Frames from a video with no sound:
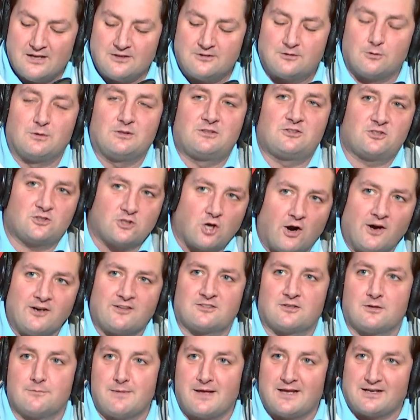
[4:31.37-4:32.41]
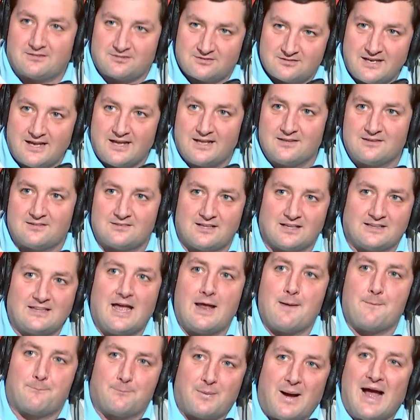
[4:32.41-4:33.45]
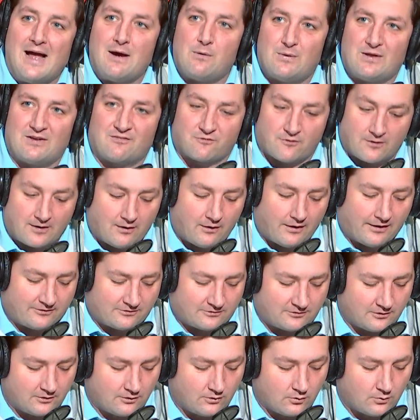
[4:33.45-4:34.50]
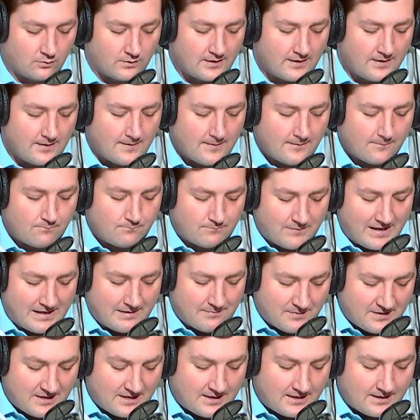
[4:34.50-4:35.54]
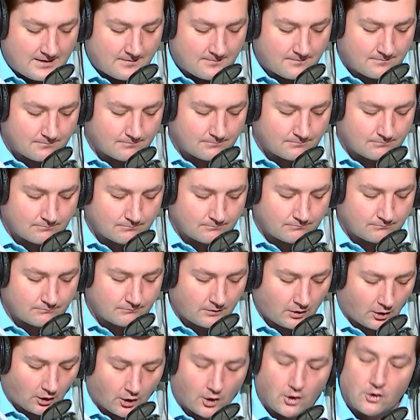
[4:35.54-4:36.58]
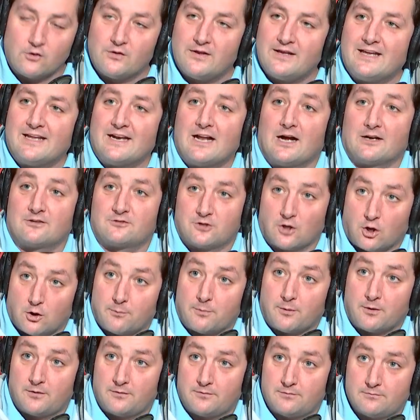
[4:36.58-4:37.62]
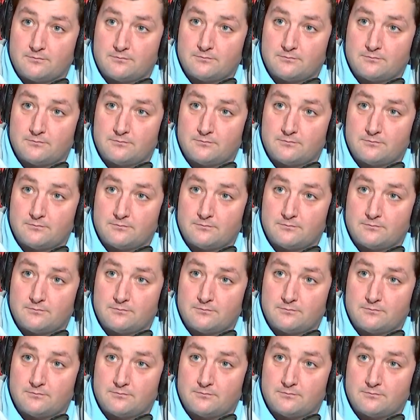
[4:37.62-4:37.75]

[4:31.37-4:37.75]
So it starts to make sense that bye week for LSU may be early in October.